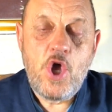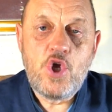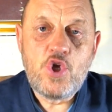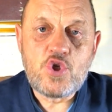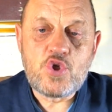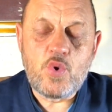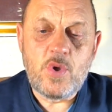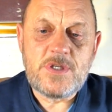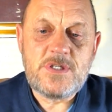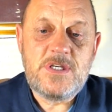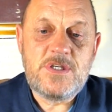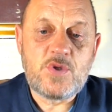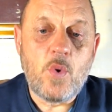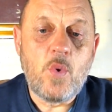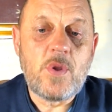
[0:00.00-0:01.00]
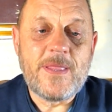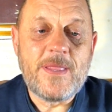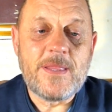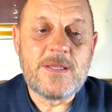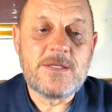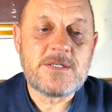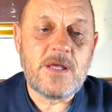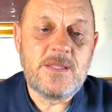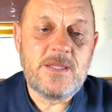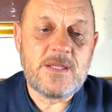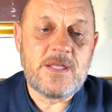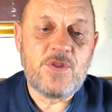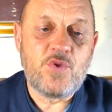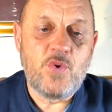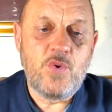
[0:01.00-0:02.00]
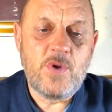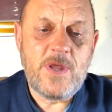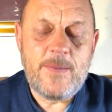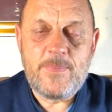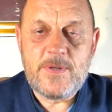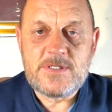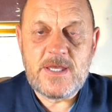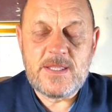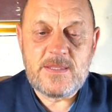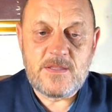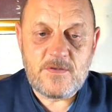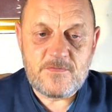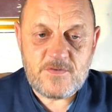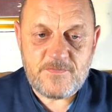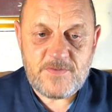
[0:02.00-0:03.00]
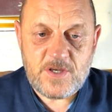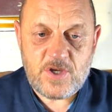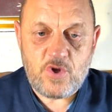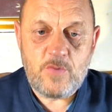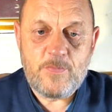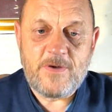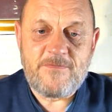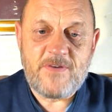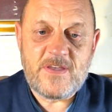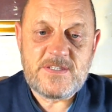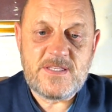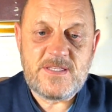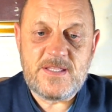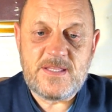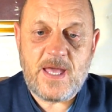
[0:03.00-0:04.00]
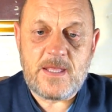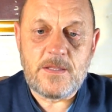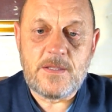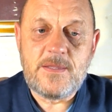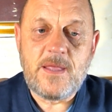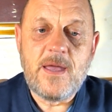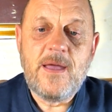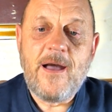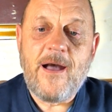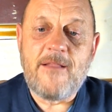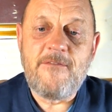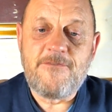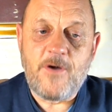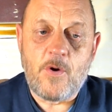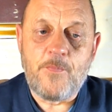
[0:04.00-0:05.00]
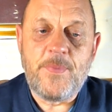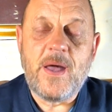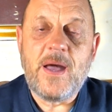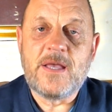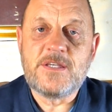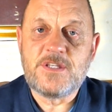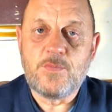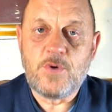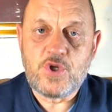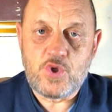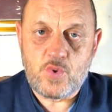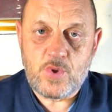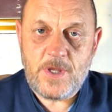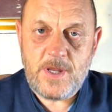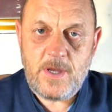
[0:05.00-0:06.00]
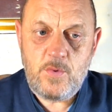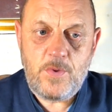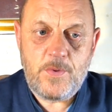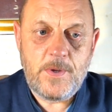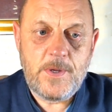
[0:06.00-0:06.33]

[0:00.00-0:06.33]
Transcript: Sources told the Mail on Sunday that 2 representatives of the group have visited the island and filmed it as they were shown around.